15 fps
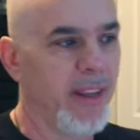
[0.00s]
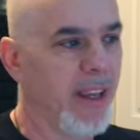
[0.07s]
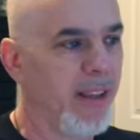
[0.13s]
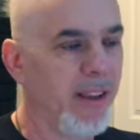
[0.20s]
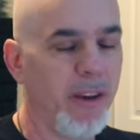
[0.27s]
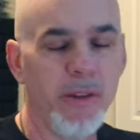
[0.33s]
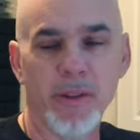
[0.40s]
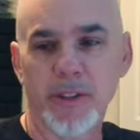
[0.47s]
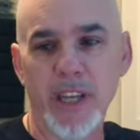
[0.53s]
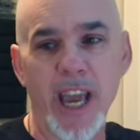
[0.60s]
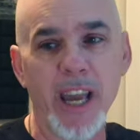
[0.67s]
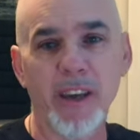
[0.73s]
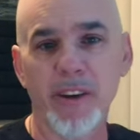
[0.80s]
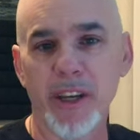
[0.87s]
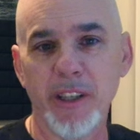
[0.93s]
you either
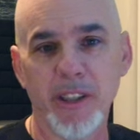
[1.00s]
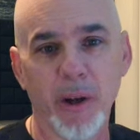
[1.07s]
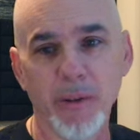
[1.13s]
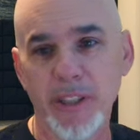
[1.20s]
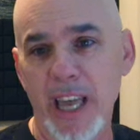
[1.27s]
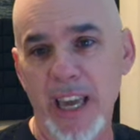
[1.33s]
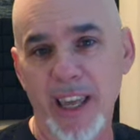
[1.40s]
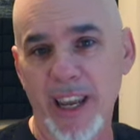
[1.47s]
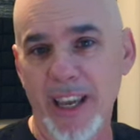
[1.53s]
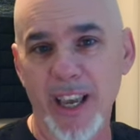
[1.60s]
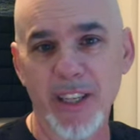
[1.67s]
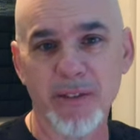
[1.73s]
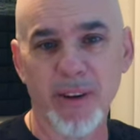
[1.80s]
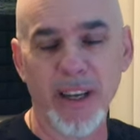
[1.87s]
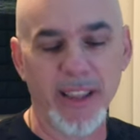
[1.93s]
take it or you don't take it, I
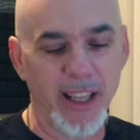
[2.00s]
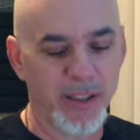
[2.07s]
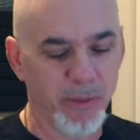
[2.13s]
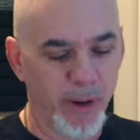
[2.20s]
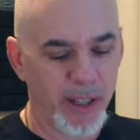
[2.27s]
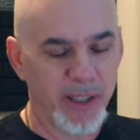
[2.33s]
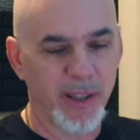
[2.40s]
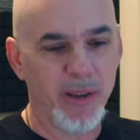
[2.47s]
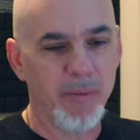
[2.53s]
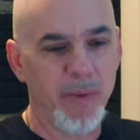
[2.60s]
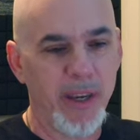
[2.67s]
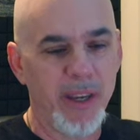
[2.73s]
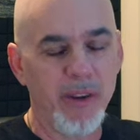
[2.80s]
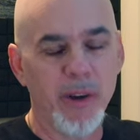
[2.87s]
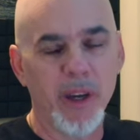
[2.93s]
guess, right? That's what it's going to
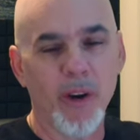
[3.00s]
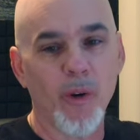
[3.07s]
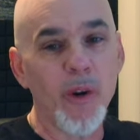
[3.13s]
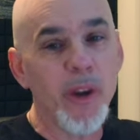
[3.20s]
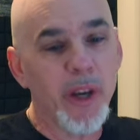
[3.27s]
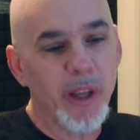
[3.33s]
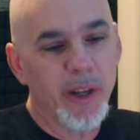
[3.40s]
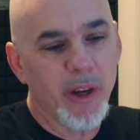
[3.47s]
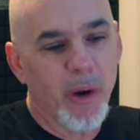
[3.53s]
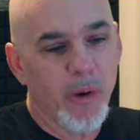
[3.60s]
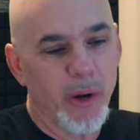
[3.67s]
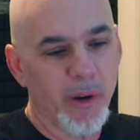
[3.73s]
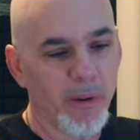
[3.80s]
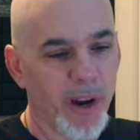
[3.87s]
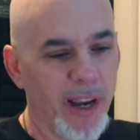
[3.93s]
be. You can, or you can go
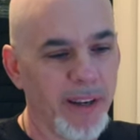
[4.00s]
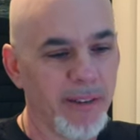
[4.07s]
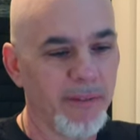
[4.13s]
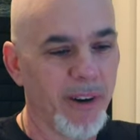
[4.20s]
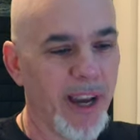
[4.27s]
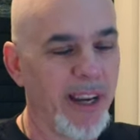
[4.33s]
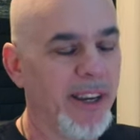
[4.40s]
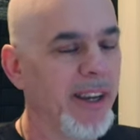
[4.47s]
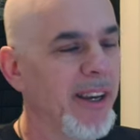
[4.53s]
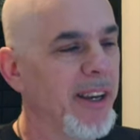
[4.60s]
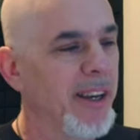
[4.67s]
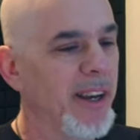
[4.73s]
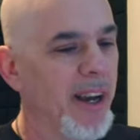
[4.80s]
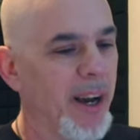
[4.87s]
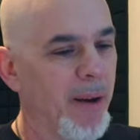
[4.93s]
to grind, right?
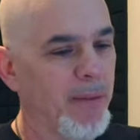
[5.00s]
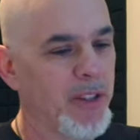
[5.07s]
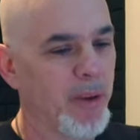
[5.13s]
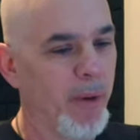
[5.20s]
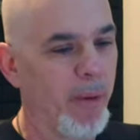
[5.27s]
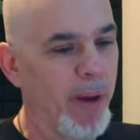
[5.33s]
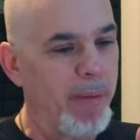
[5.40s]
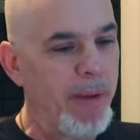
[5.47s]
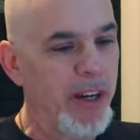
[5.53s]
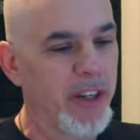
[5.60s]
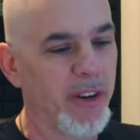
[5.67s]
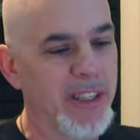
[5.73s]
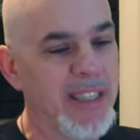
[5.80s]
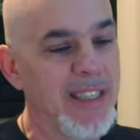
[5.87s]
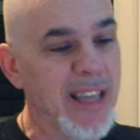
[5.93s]
Um, so we want to make sure
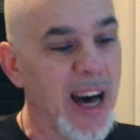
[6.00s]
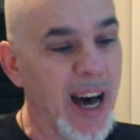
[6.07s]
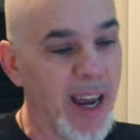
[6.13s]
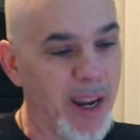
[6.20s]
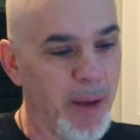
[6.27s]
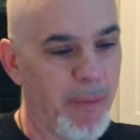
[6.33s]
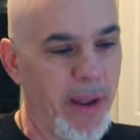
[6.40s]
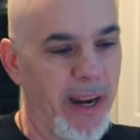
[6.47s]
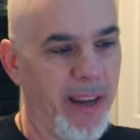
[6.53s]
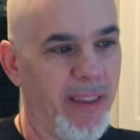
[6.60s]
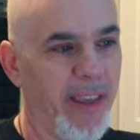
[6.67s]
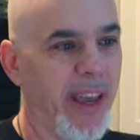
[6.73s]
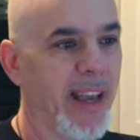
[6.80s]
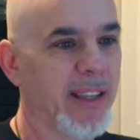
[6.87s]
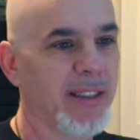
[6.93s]
it's not a pain in
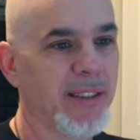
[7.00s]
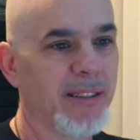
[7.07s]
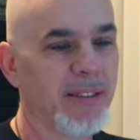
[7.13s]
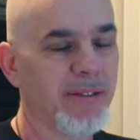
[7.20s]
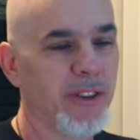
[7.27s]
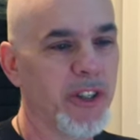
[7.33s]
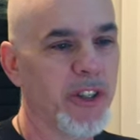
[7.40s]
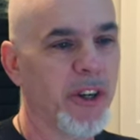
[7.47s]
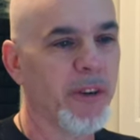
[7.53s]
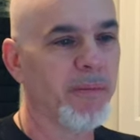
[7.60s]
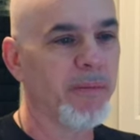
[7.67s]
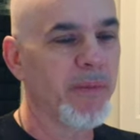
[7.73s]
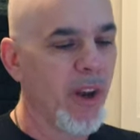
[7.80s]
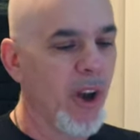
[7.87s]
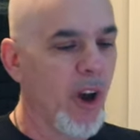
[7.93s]
the ass for sure.
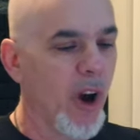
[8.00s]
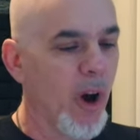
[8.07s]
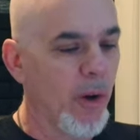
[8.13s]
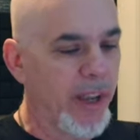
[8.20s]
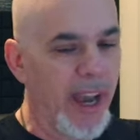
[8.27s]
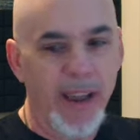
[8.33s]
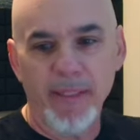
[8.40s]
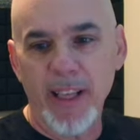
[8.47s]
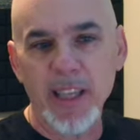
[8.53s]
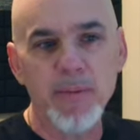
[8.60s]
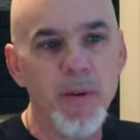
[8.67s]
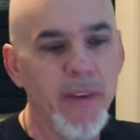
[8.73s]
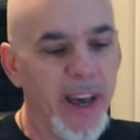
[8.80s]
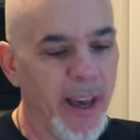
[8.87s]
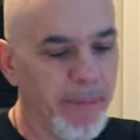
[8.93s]
Okay, let's
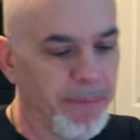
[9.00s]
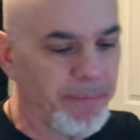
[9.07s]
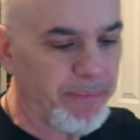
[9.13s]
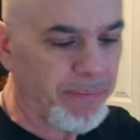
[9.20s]
move ahead.